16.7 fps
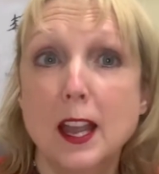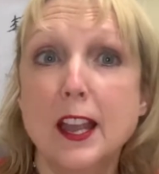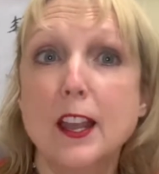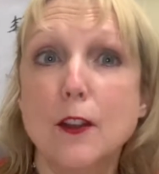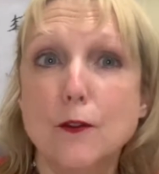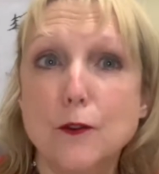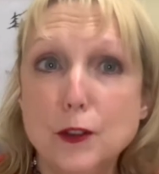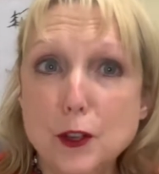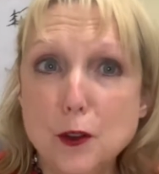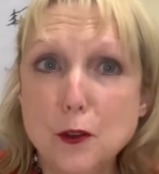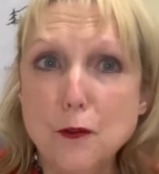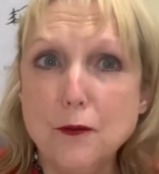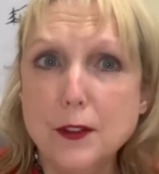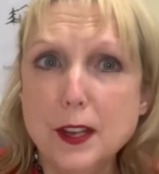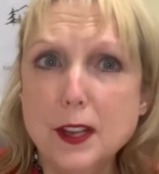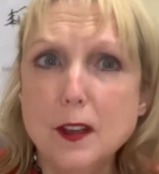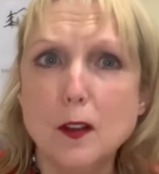If you
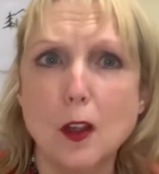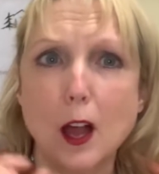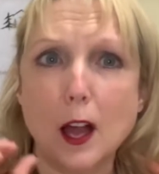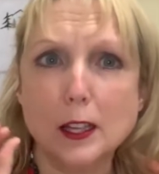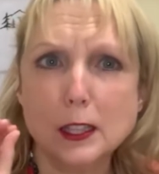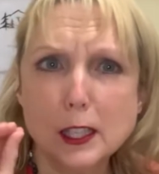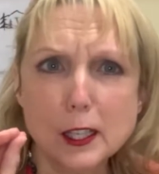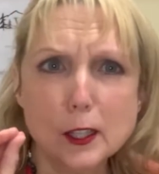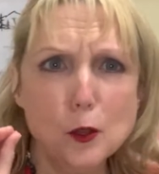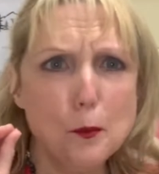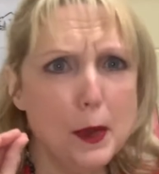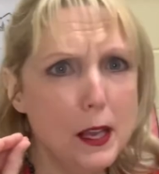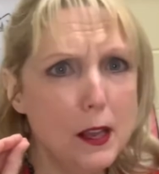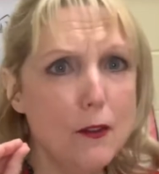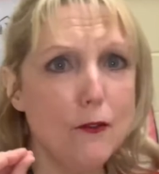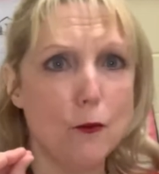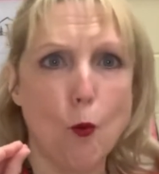feel a little bit
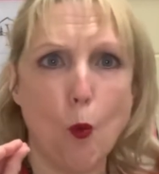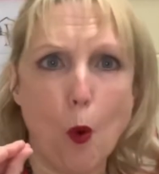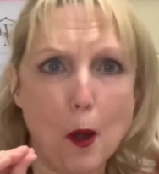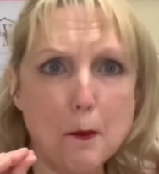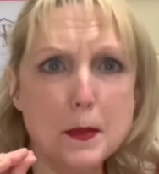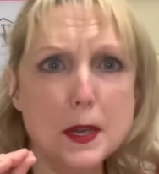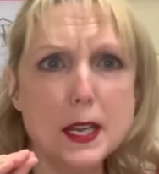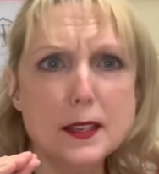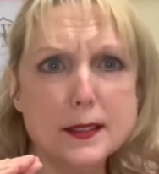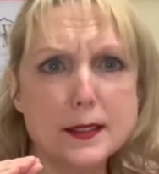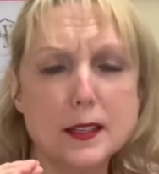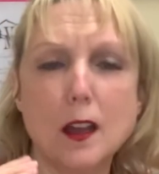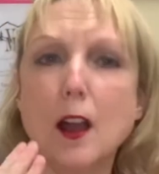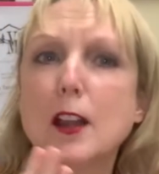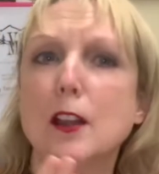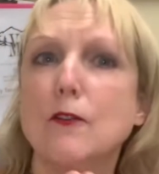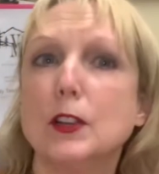of warmness,
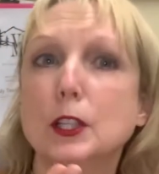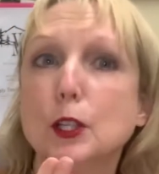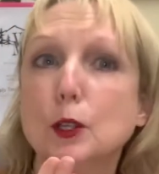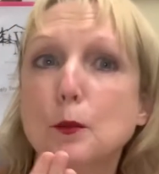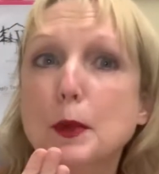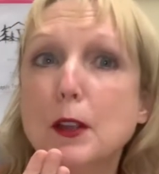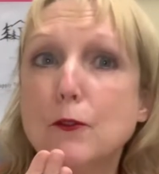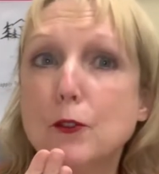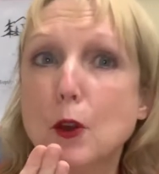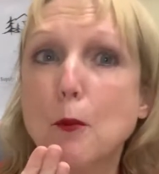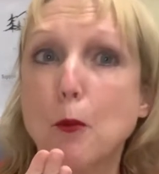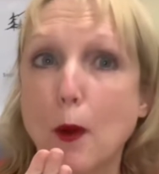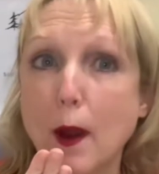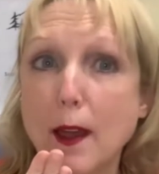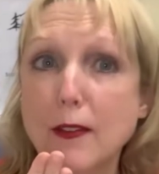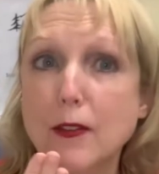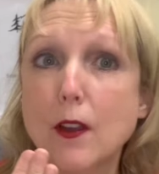kind of a little bit of your
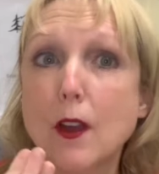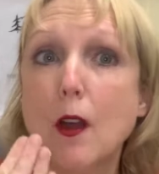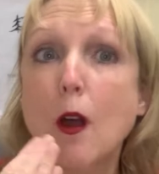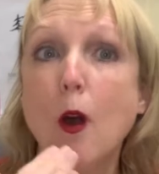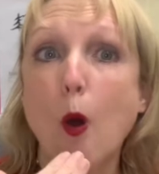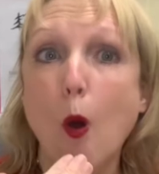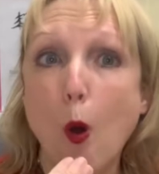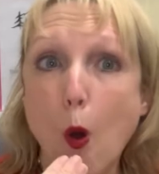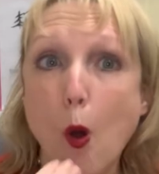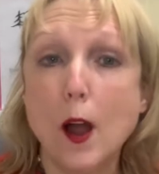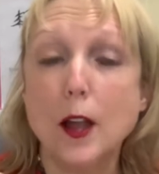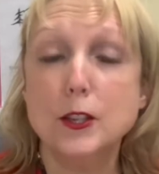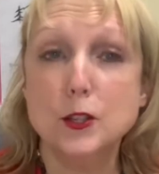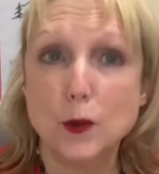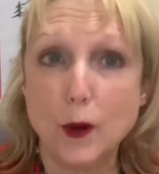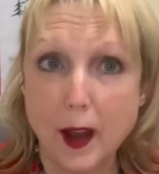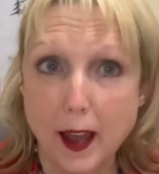breath on
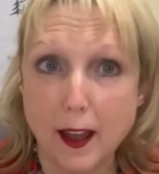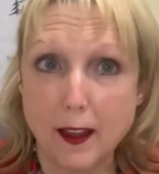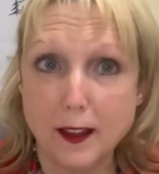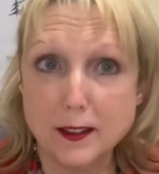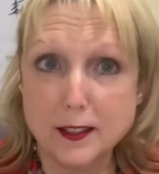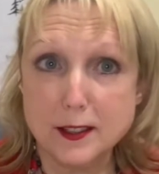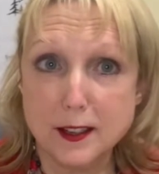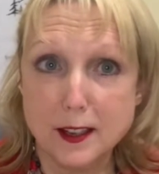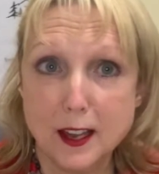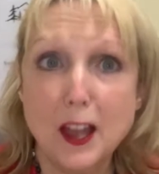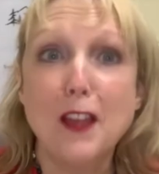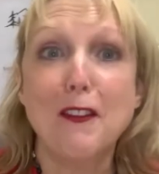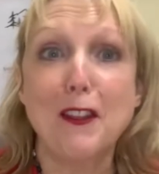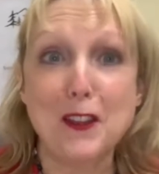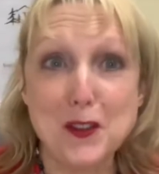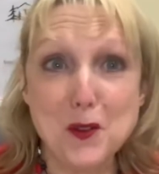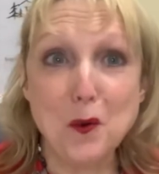your hand,
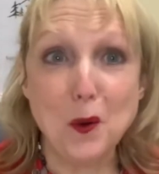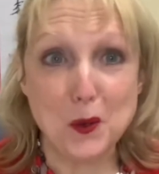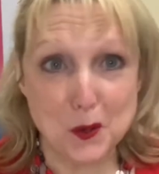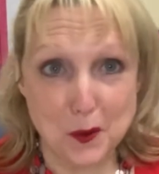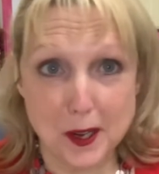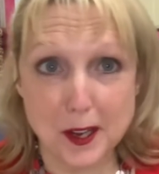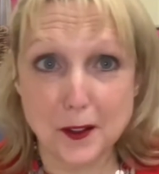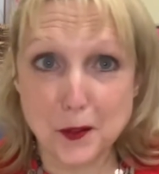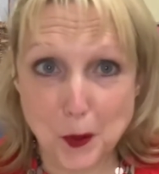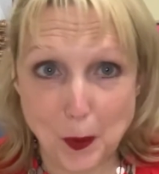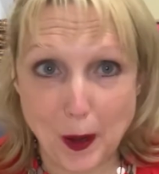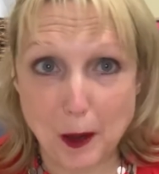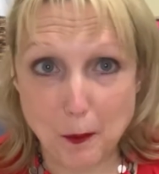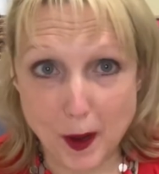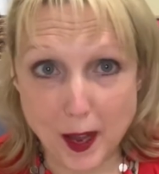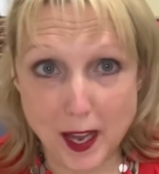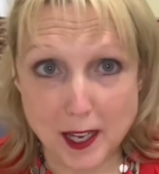then you are doing it the right
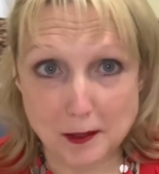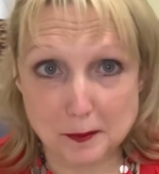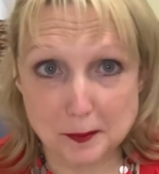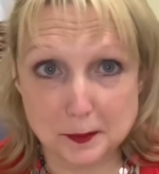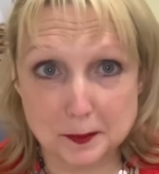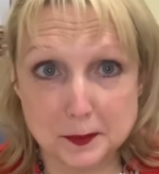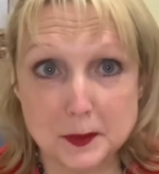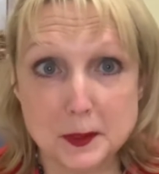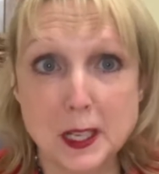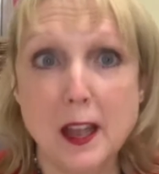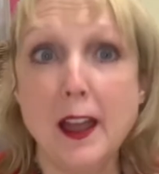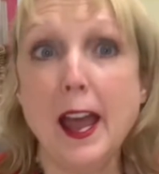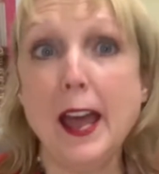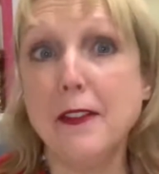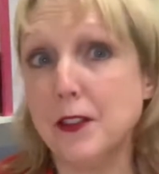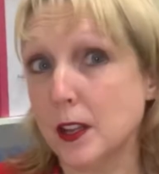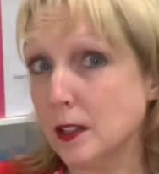way.
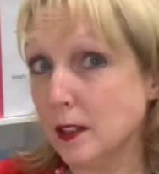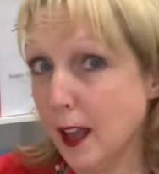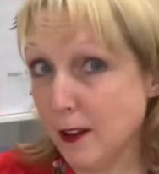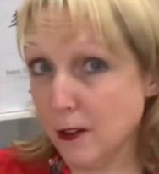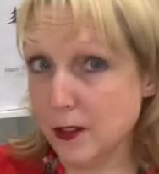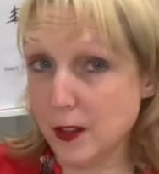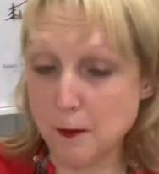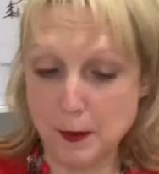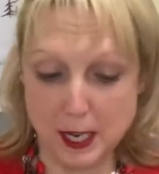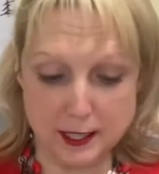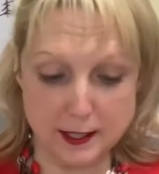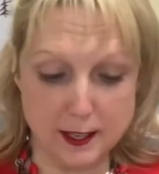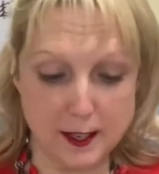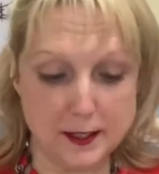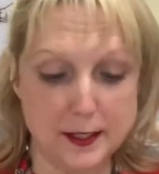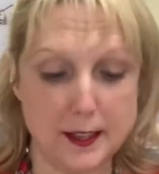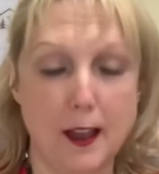And the letter that makes
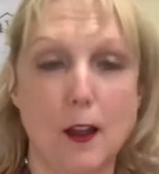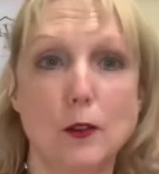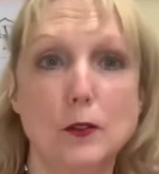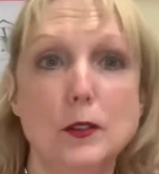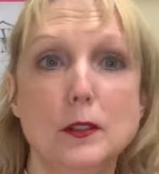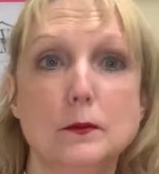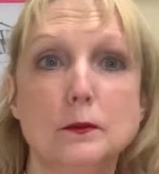that sound